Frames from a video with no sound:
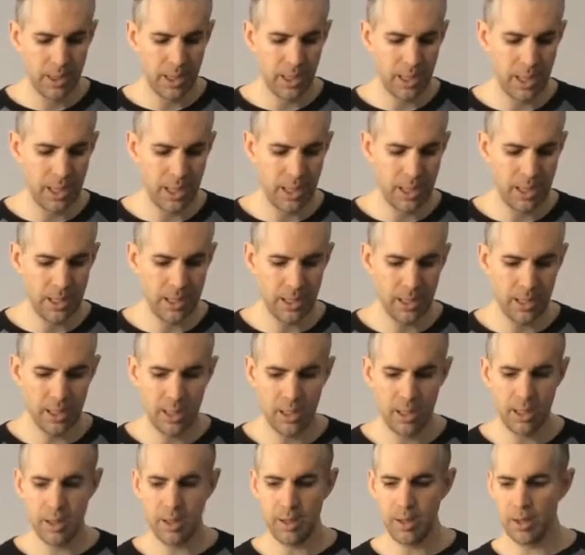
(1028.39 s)
And
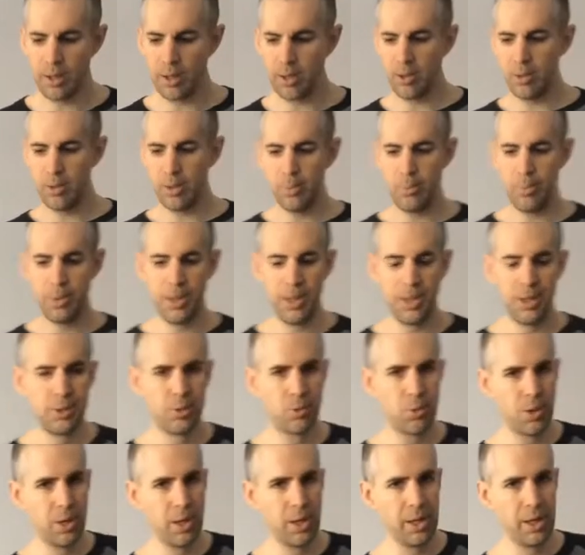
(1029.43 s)
the build
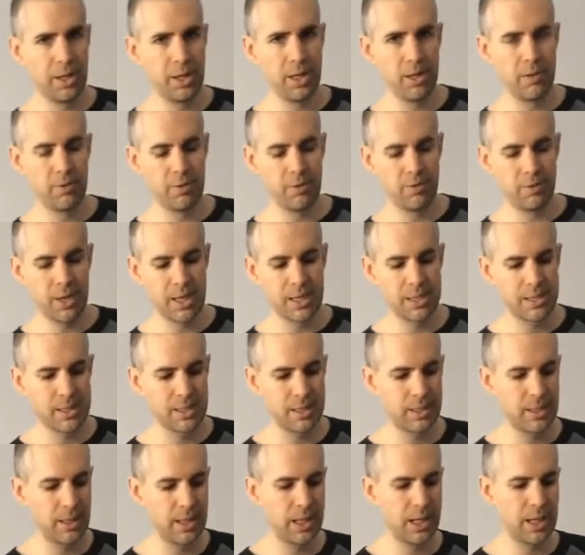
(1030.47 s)
quality of the vest,
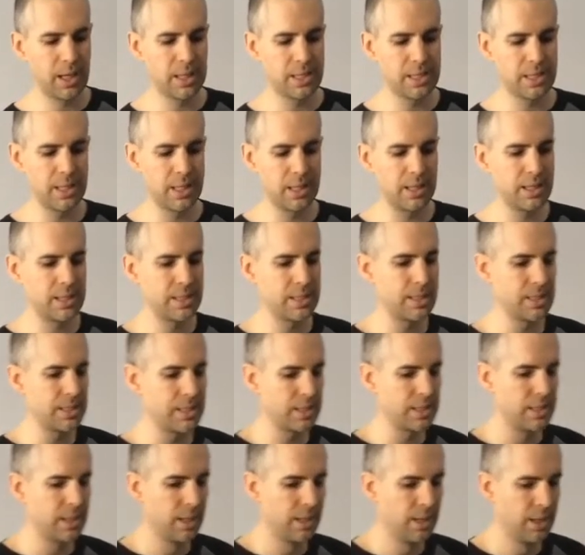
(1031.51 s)
like I said, this
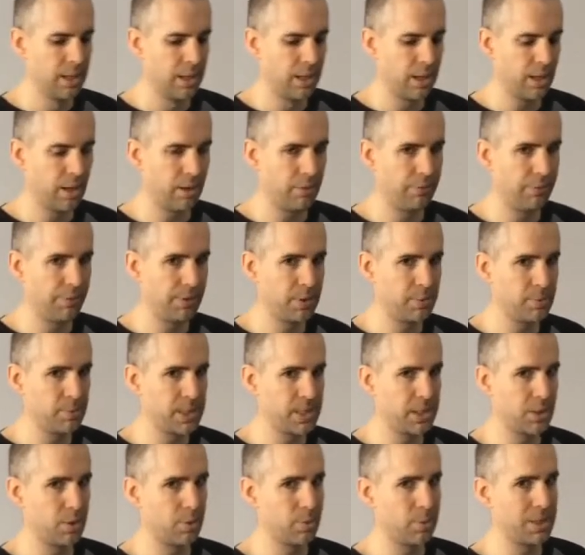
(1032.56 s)
is a
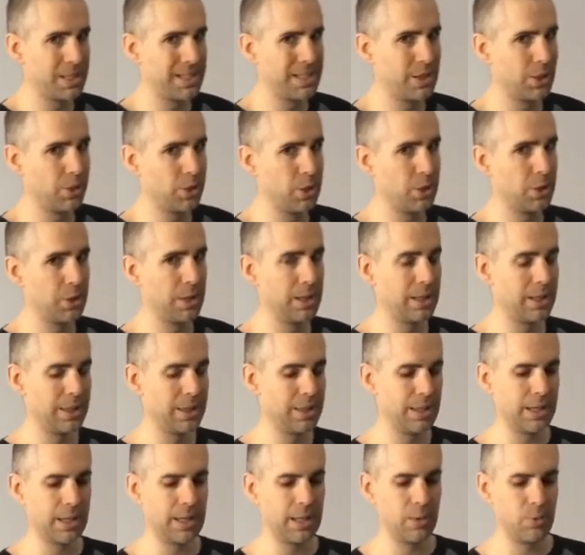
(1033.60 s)
flimsier material. I
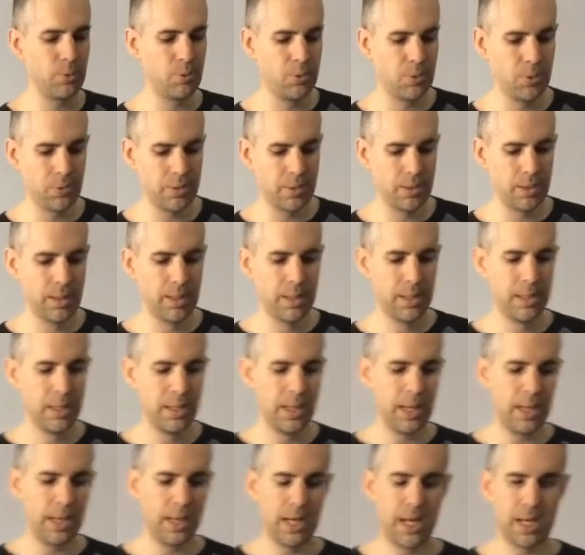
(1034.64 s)
think it won't
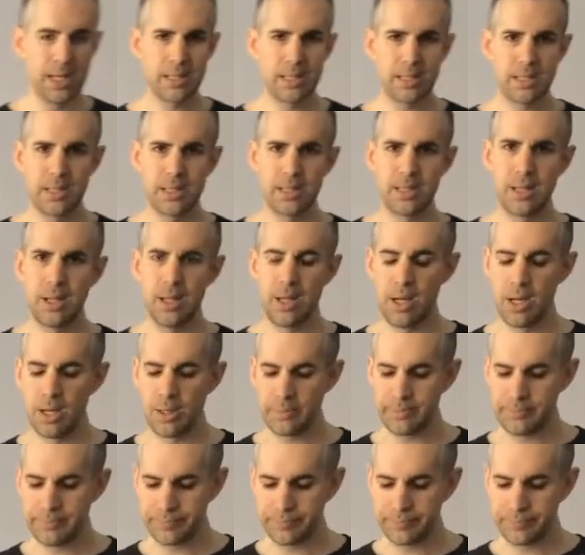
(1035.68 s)
last as long.